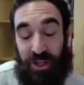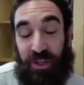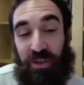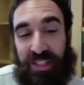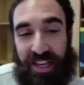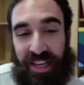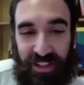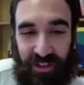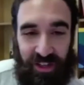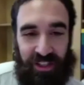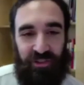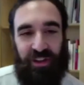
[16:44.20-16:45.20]
You state in your
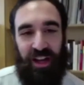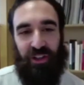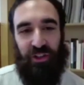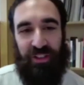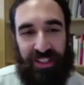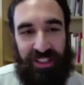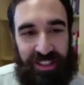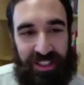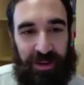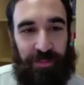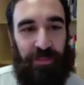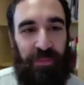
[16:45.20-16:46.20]
introduction that
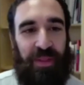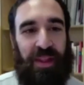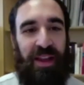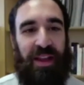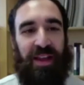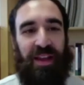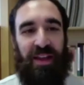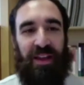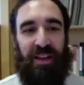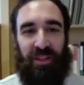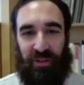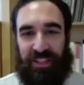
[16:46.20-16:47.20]

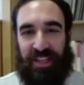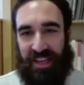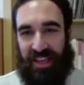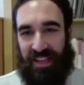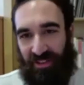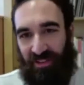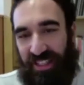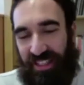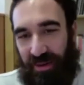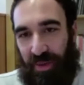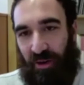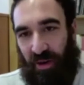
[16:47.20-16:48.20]
there is
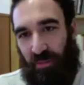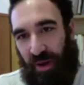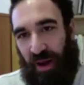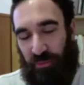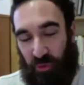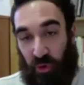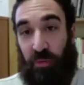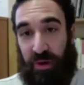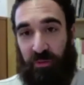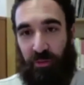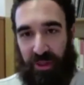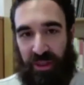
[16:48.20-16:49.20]
somehow a
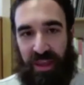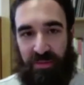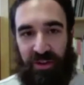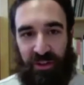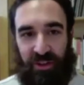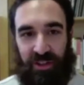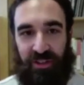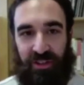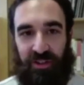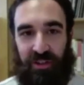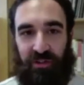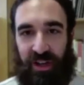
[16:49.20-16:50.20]
problem with images.
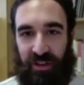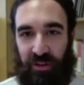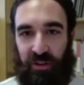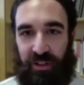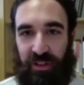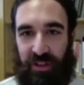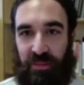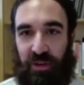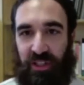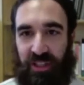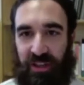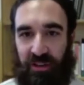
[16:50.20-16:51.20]
No,
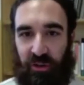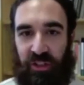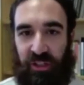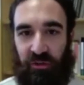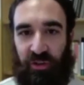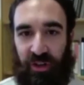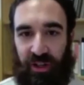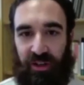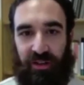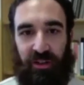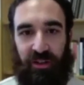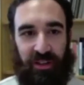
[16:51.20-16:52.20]
images are not neutral,
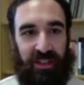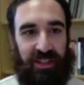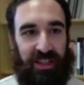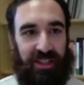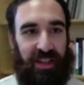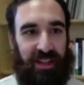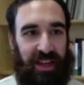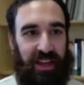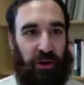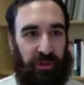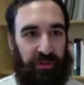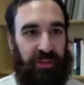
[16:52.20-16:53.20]
no, in the sense that they
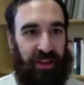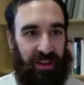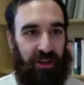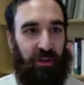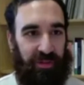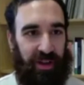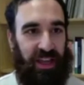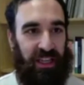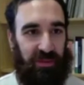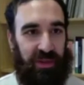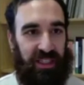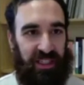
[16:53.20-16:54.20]
convey
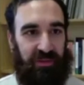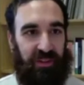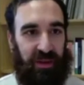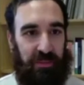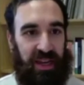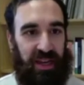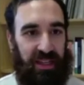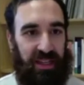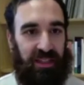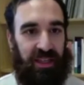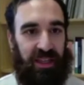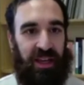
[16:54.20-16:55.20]
specific
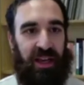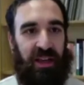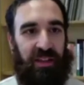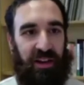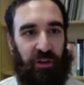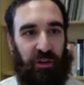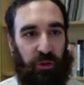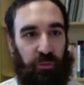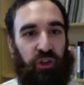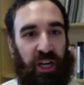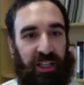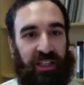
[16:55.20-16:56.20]
meanings. They are not
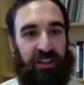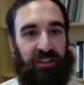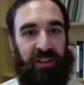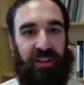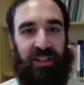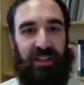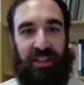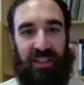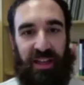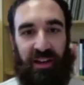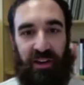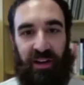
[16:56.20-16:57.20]
objective in the sense
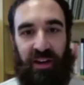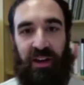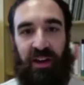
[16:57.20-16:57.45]
they are